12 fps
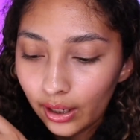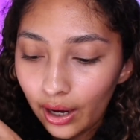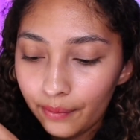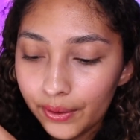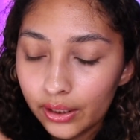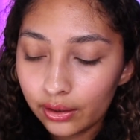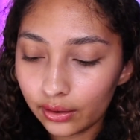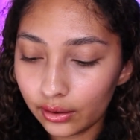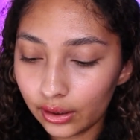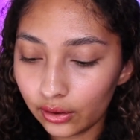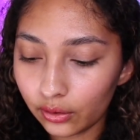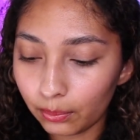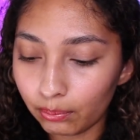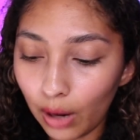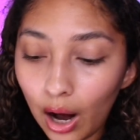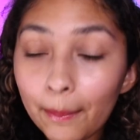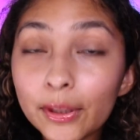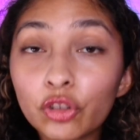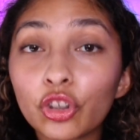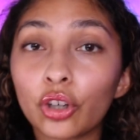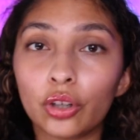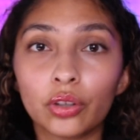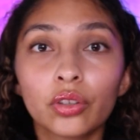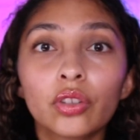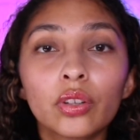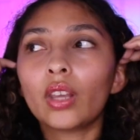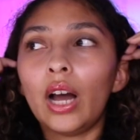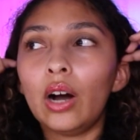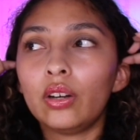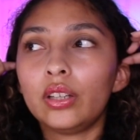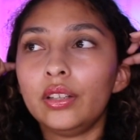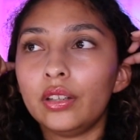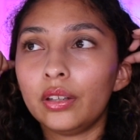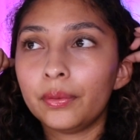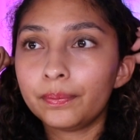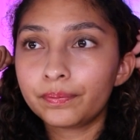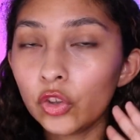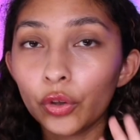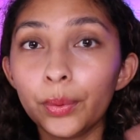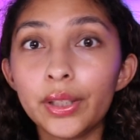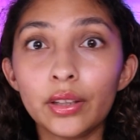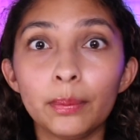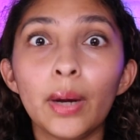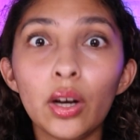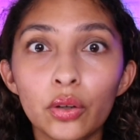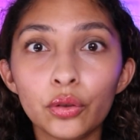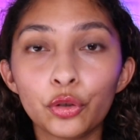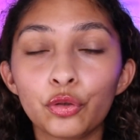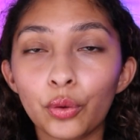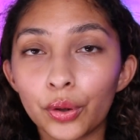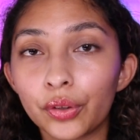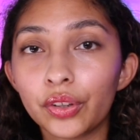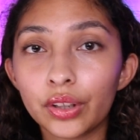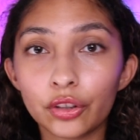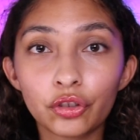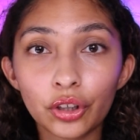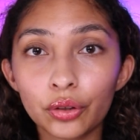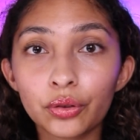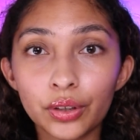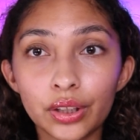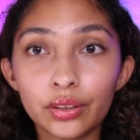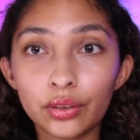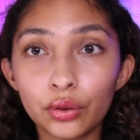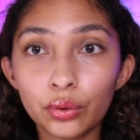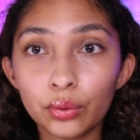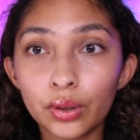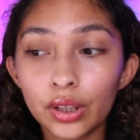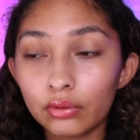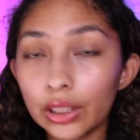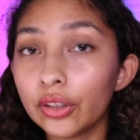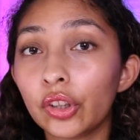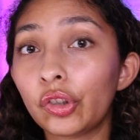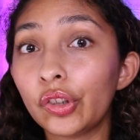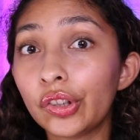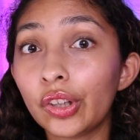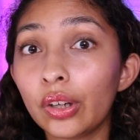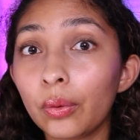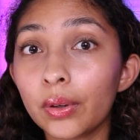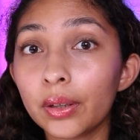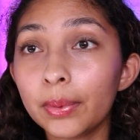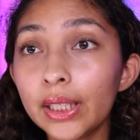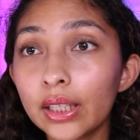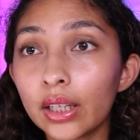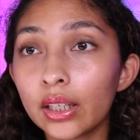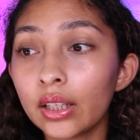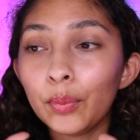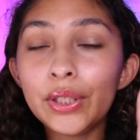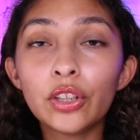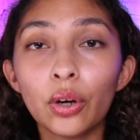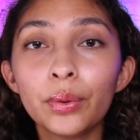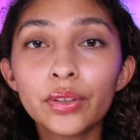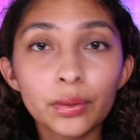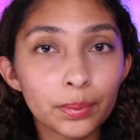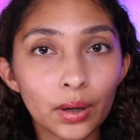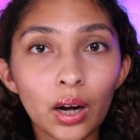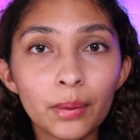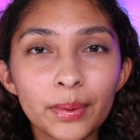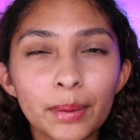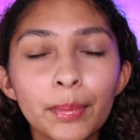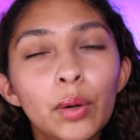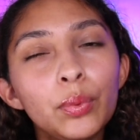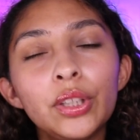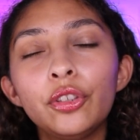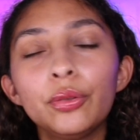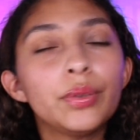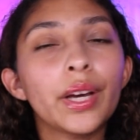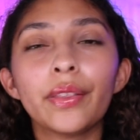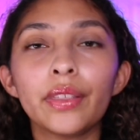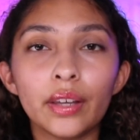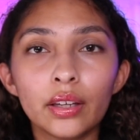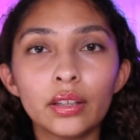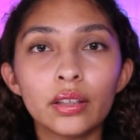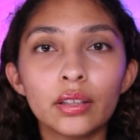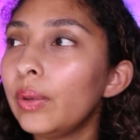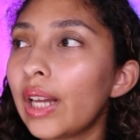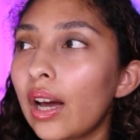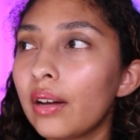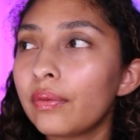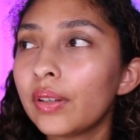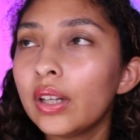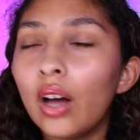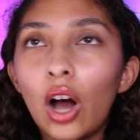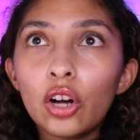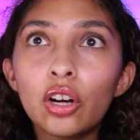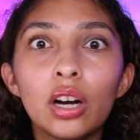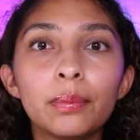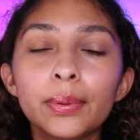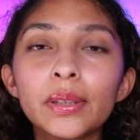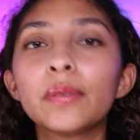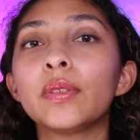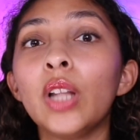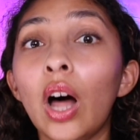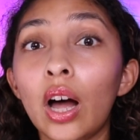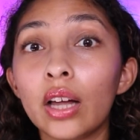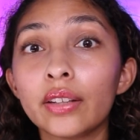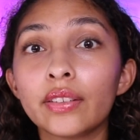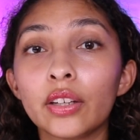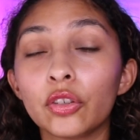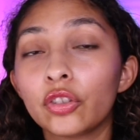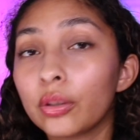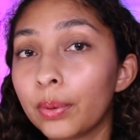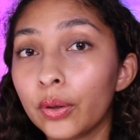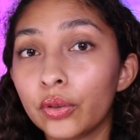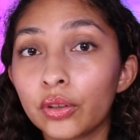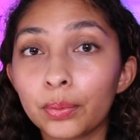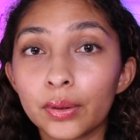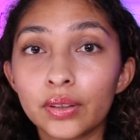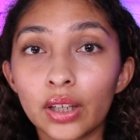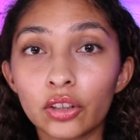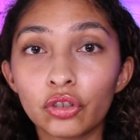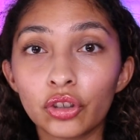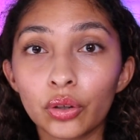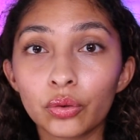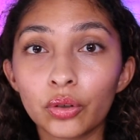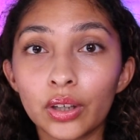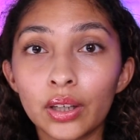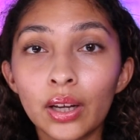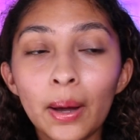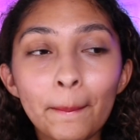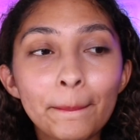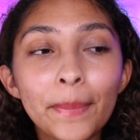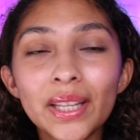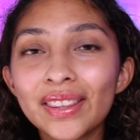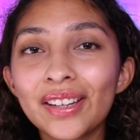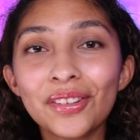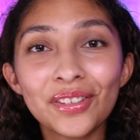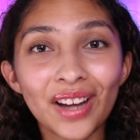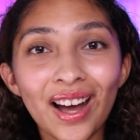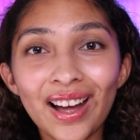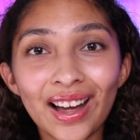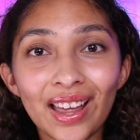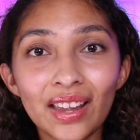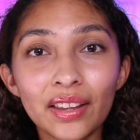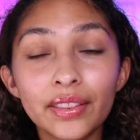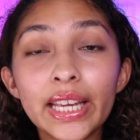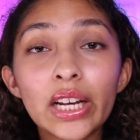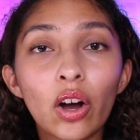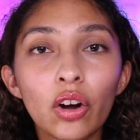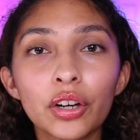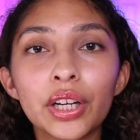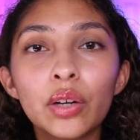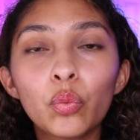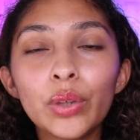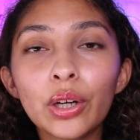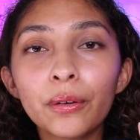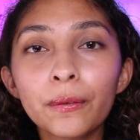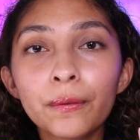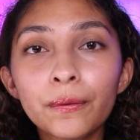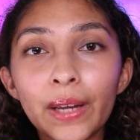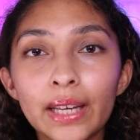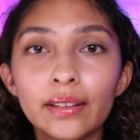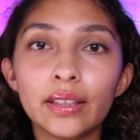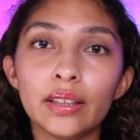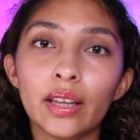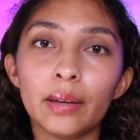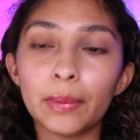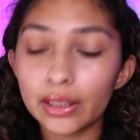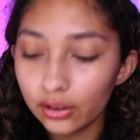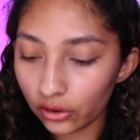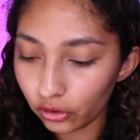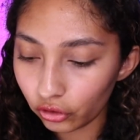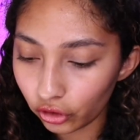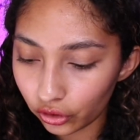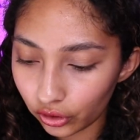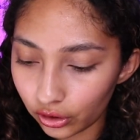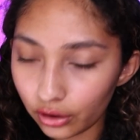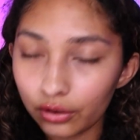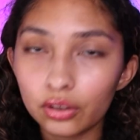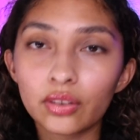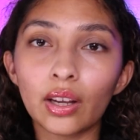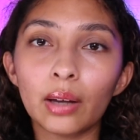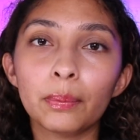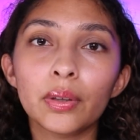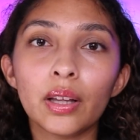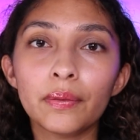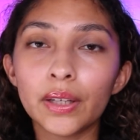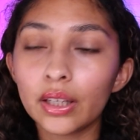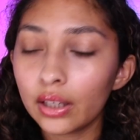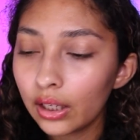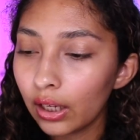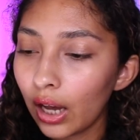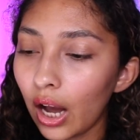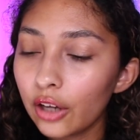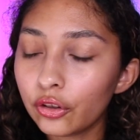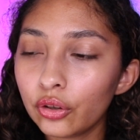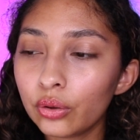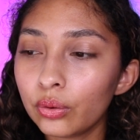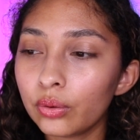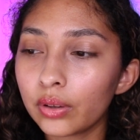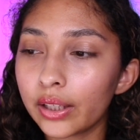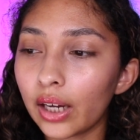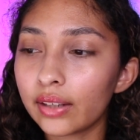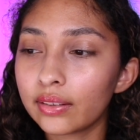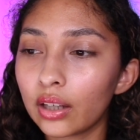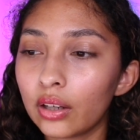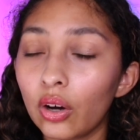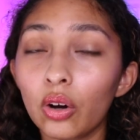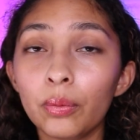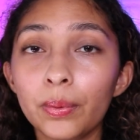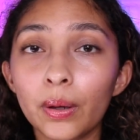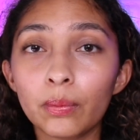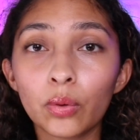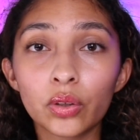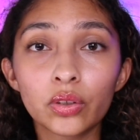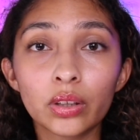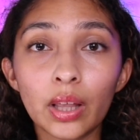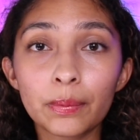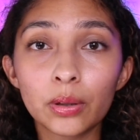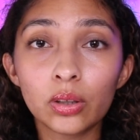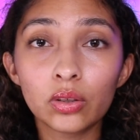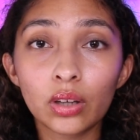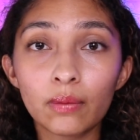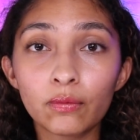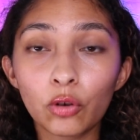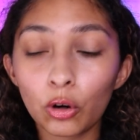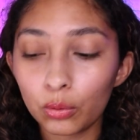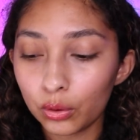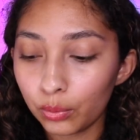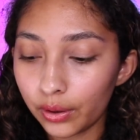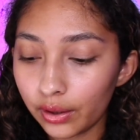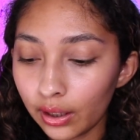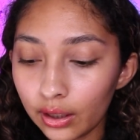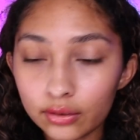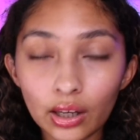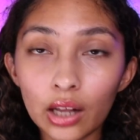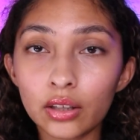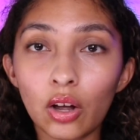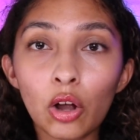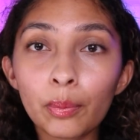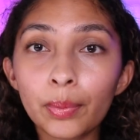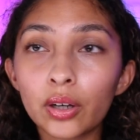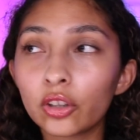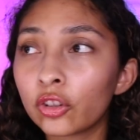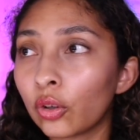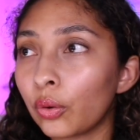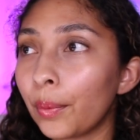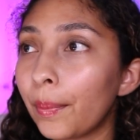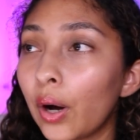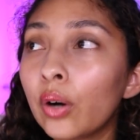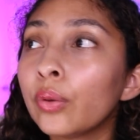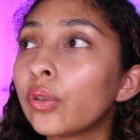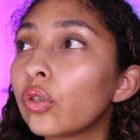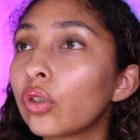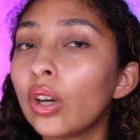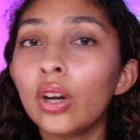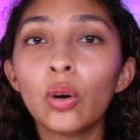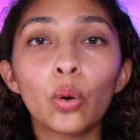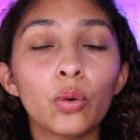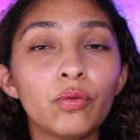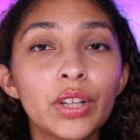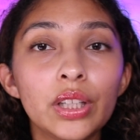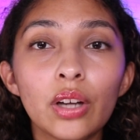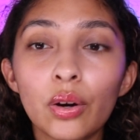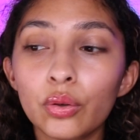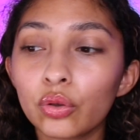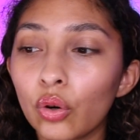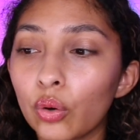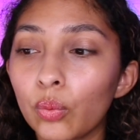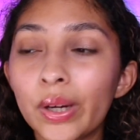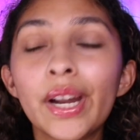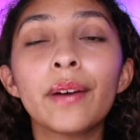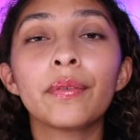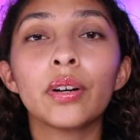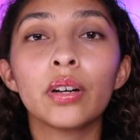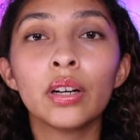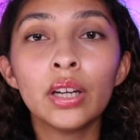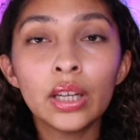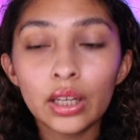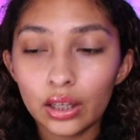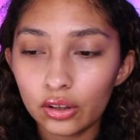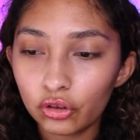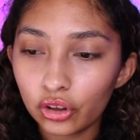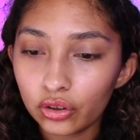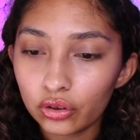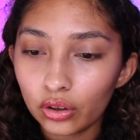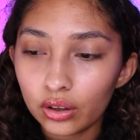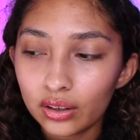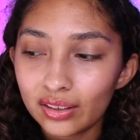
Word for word: having these momagers out here doing the most, forcing their children into industries they don't want to be in, we know it's a problem, but we do nothing. We have a couple of laws that are supposed to protect children, but they're not. They aren't. We are failing them. And this is just another example of it. I do, like I said, hope that more celebrities come forward with tell all books or posts or videos or whatever and just